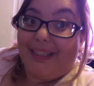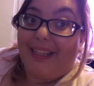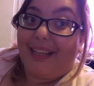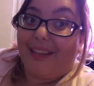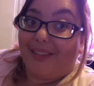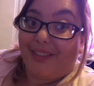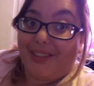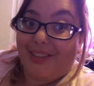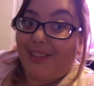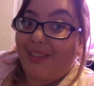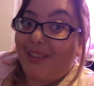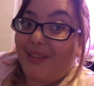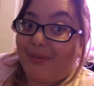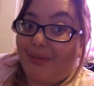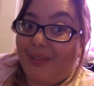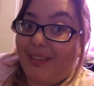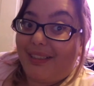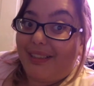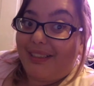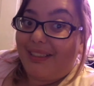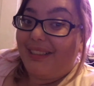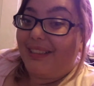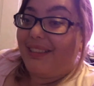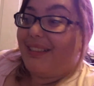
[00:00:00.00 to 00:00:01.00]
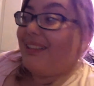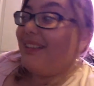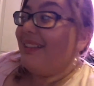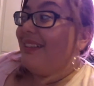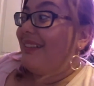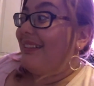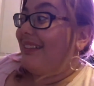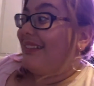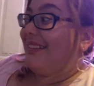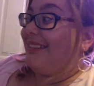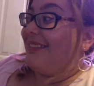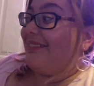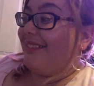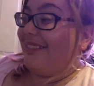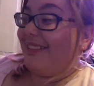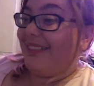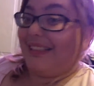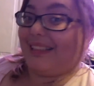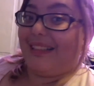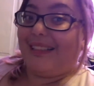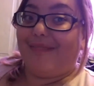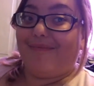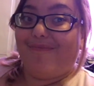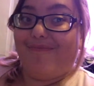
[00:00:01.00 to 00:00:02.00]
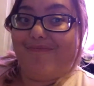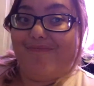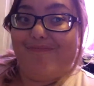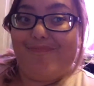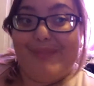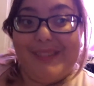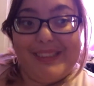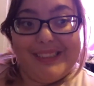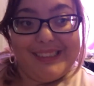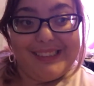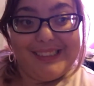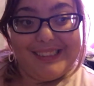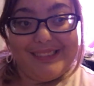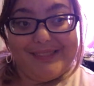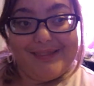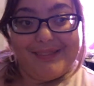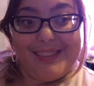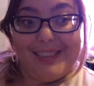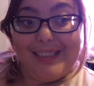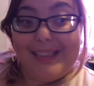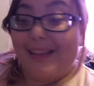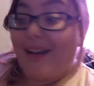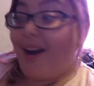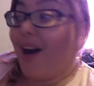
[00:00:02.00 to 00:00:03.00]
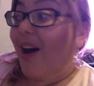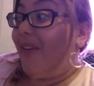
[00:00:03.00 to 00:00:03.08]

Carrie Underwood. So it's like bittersweet.